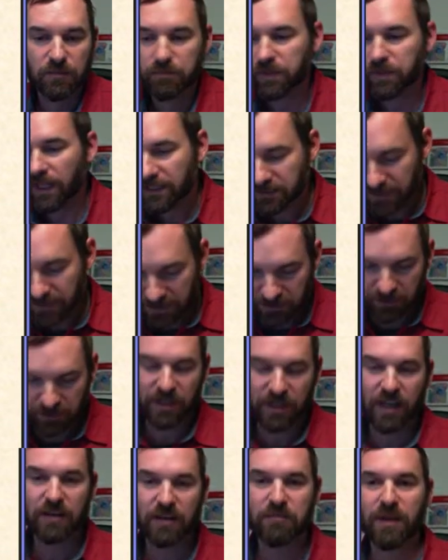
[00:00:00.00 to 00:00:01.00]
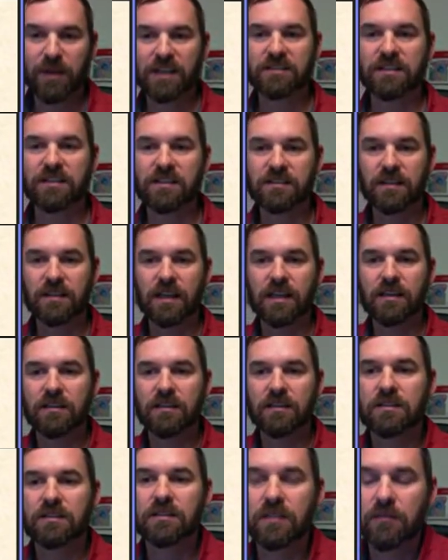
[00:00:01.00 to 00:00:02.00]
complex nature and makes these
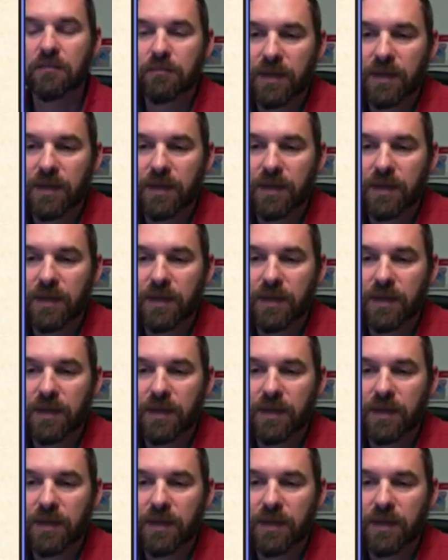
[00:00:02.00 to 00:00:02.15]
things